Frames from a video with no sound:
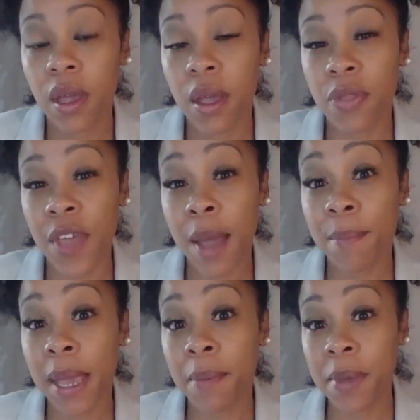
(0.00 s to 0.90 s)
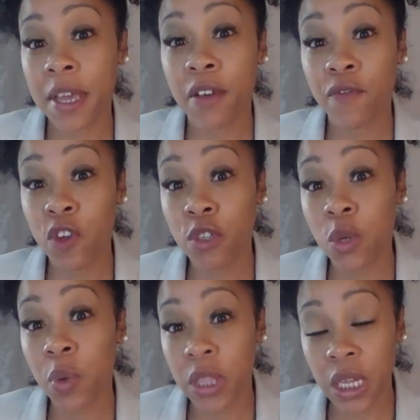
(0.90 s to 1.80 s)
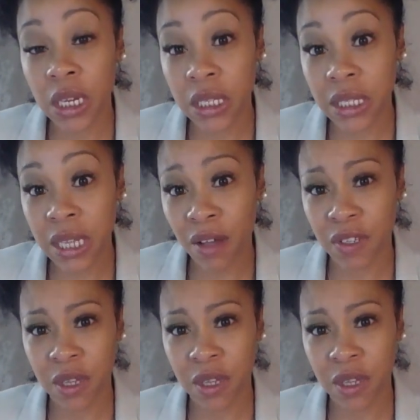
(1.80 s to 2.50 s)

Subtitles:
And that may be confusing within itself.